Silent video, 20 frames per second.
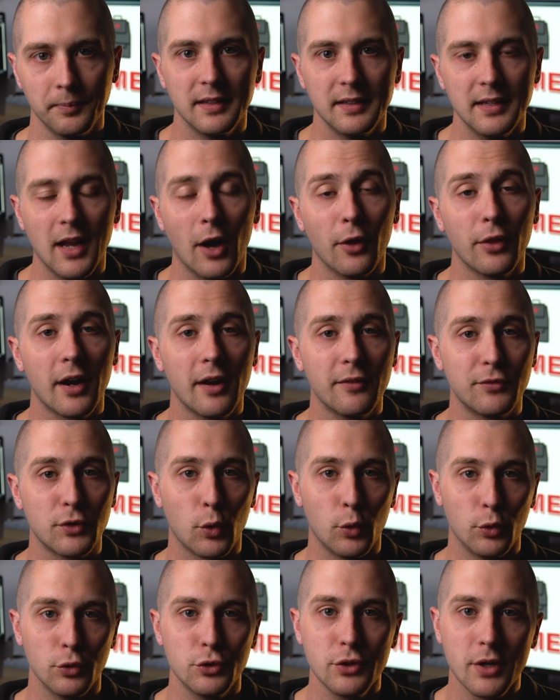Now that I've
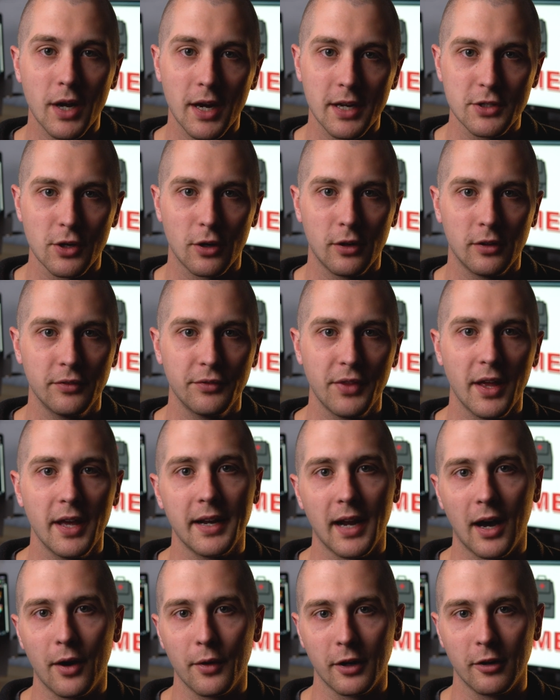told you guys all of that
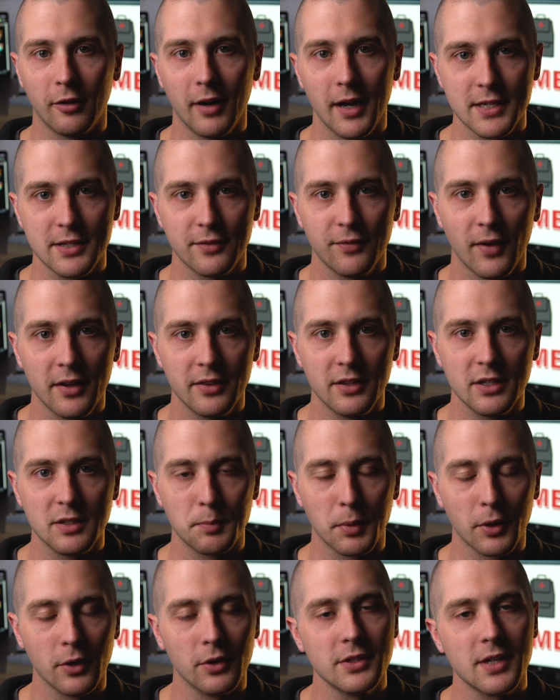and how to classify these
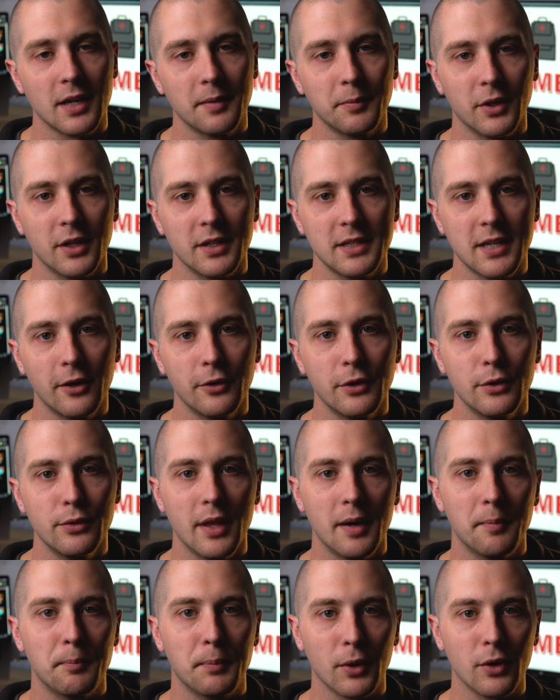burns, I'm going to tell you
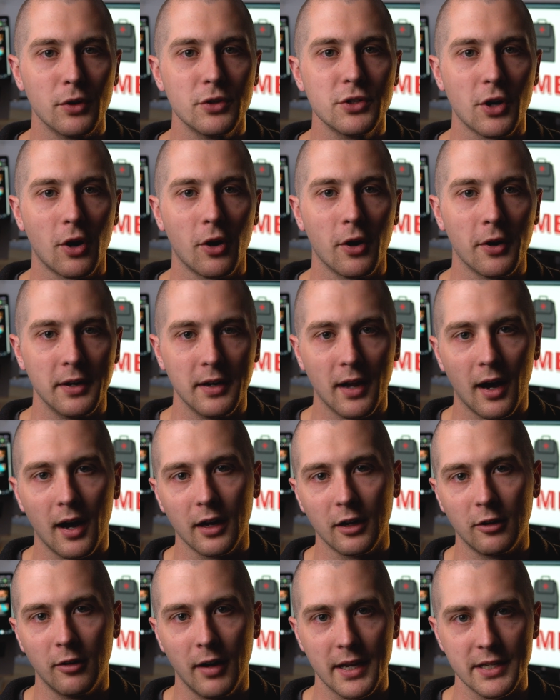that burns are not
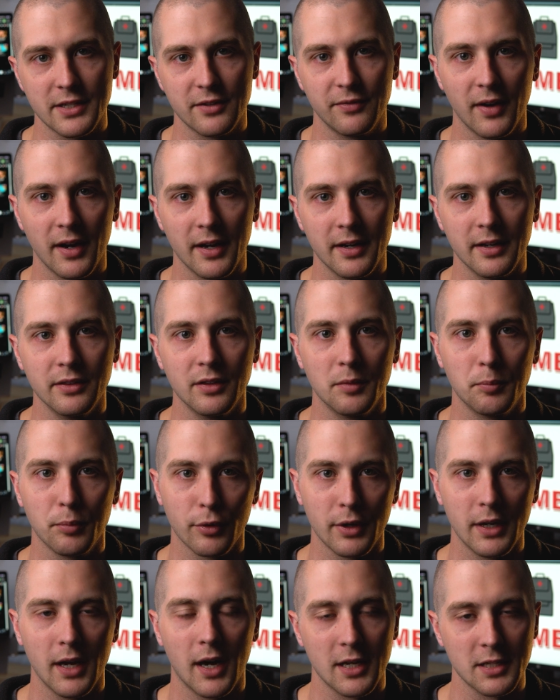classified in the
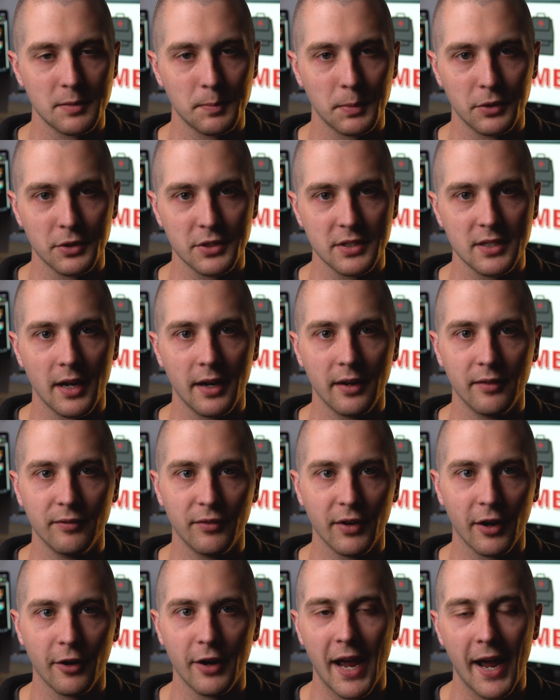pre-hospital setting
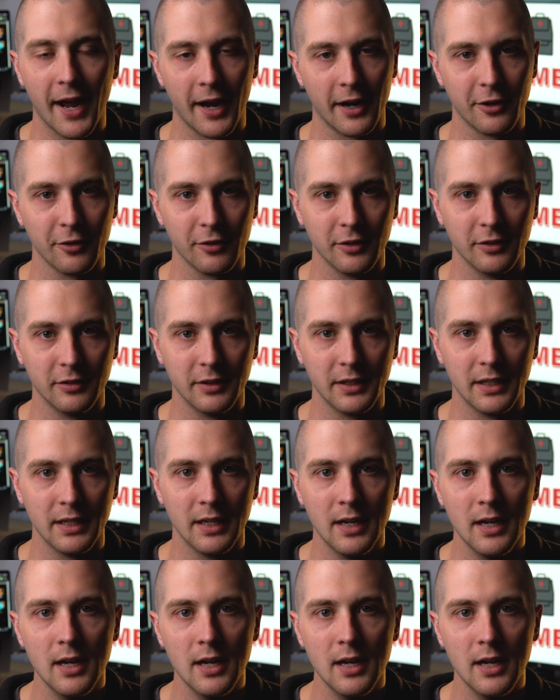very accurately.